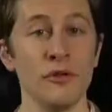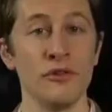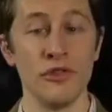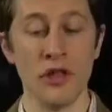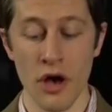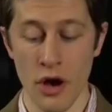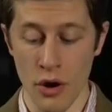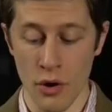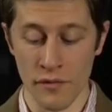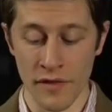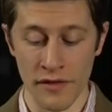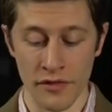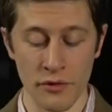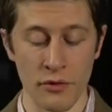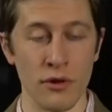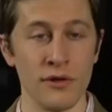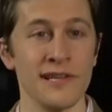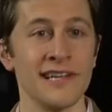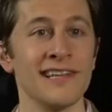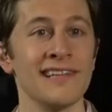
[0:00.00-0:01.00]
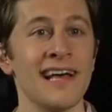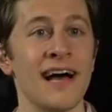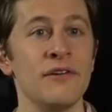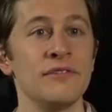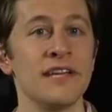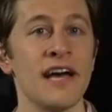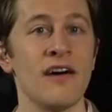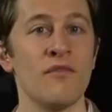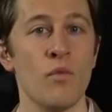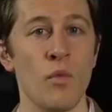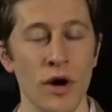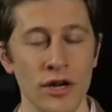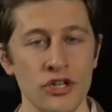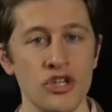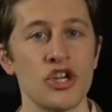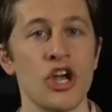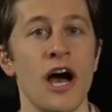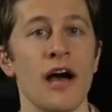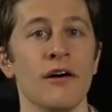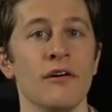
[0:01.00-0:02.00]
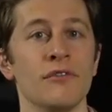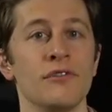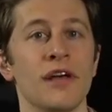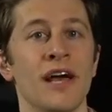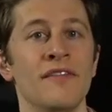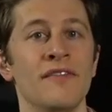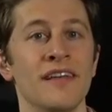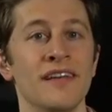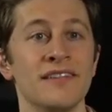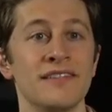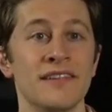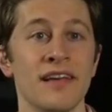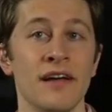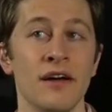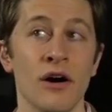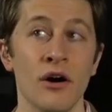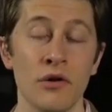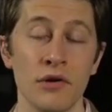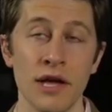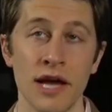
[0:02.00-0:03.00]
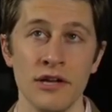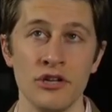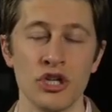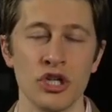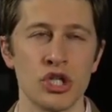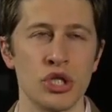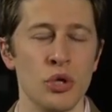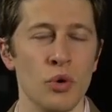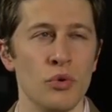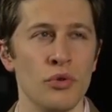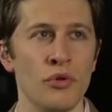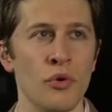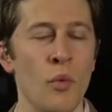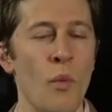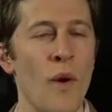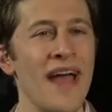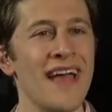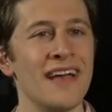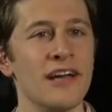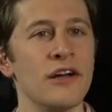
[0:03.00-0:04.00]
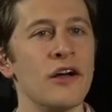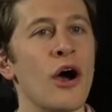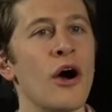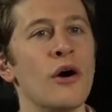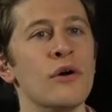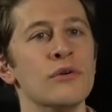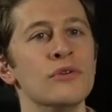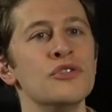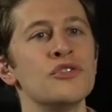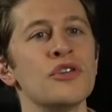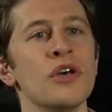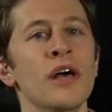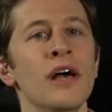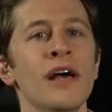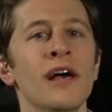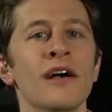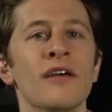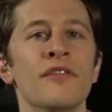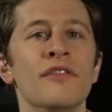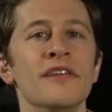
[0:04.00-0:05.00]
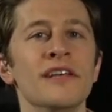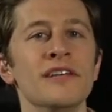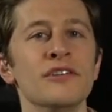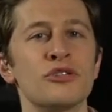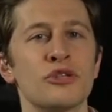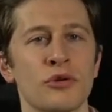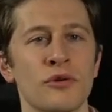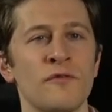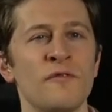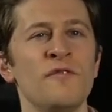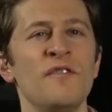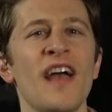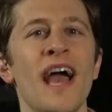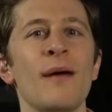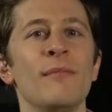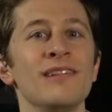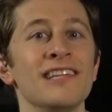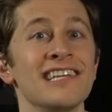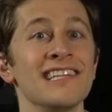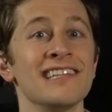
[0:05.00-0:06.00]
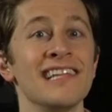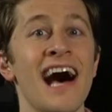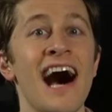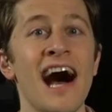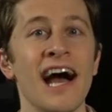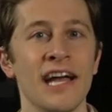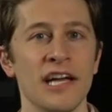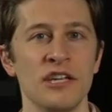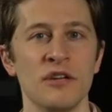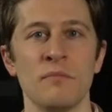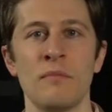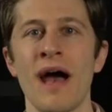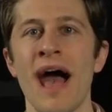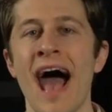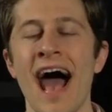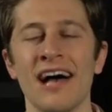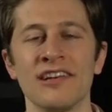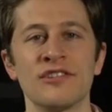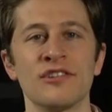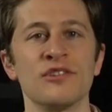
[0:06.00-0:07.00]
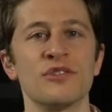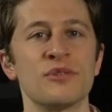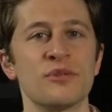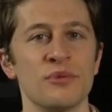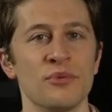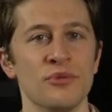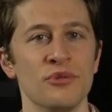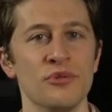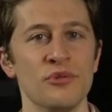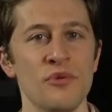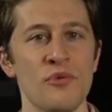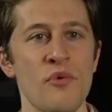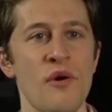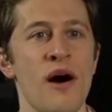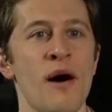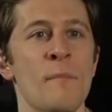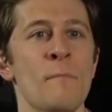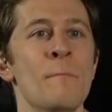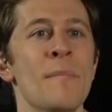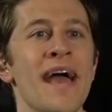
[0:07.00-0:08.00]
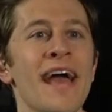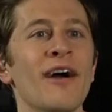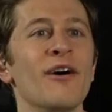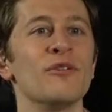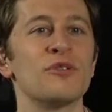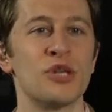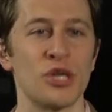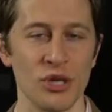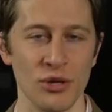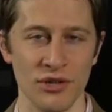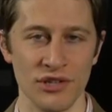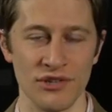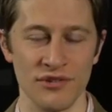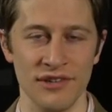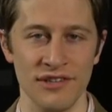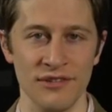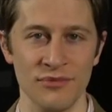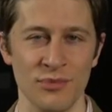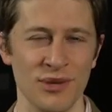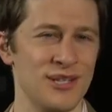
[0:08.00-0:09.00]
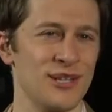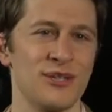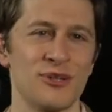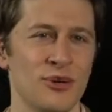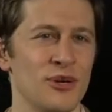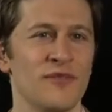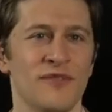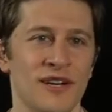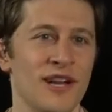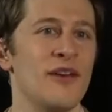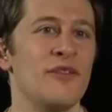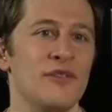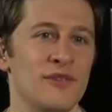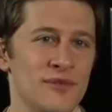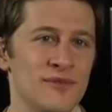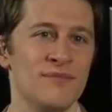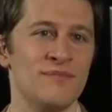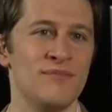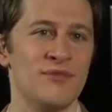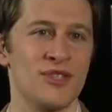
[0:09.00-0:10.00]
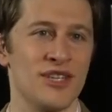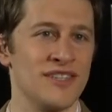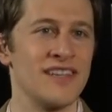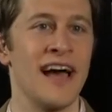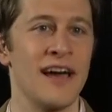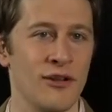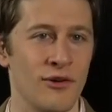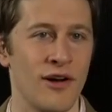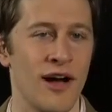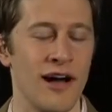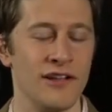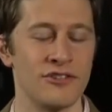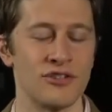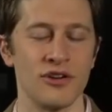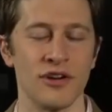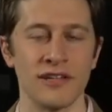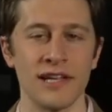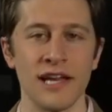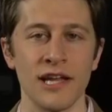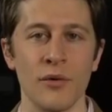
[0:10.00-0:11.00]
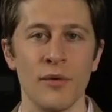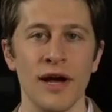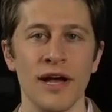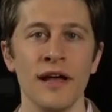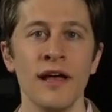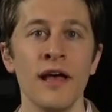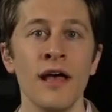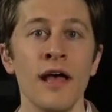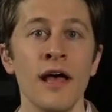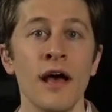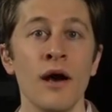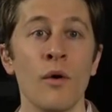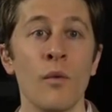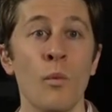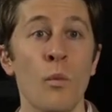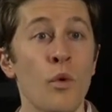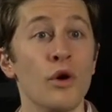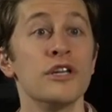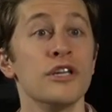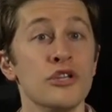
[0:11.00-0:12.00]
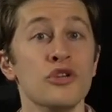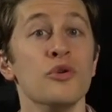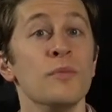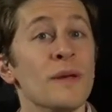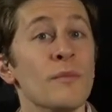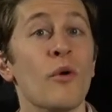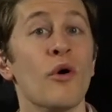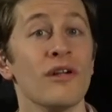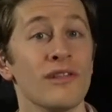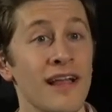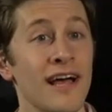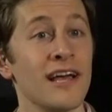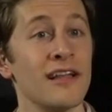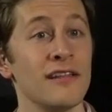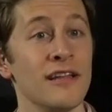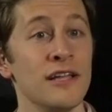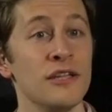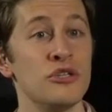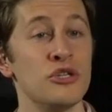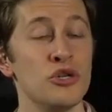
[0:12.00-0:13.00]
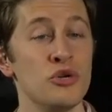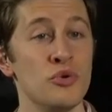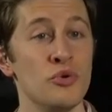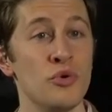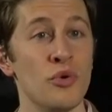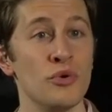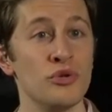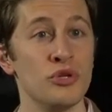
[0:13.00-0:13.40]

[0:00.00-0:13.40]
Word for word: know that they're only allowed to have one child, and they say, okay, just the way it goes, the sort of family line passes through male children, which is sort of another societal construct anyway. Right. Wouldn't you be more likely to